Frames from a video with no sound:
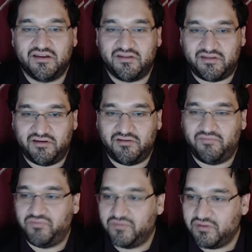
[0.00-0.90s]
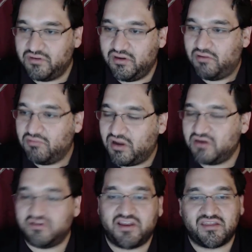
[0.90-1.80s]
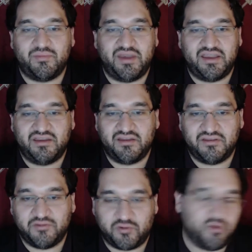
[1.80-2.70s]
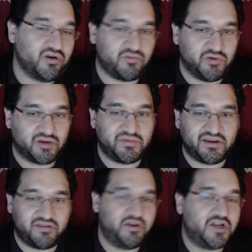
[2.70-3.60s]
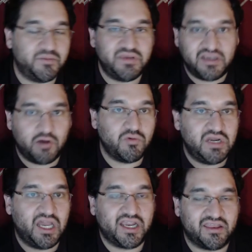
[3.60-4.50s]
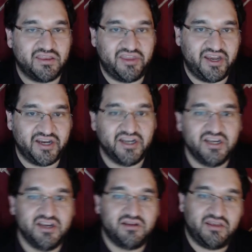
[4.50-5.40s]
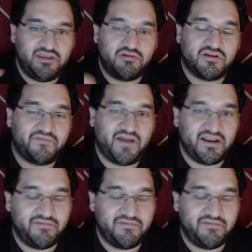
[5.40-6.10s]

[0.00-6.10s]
So don't underestimate your coursework, because there could be golden nuggets in there that you could find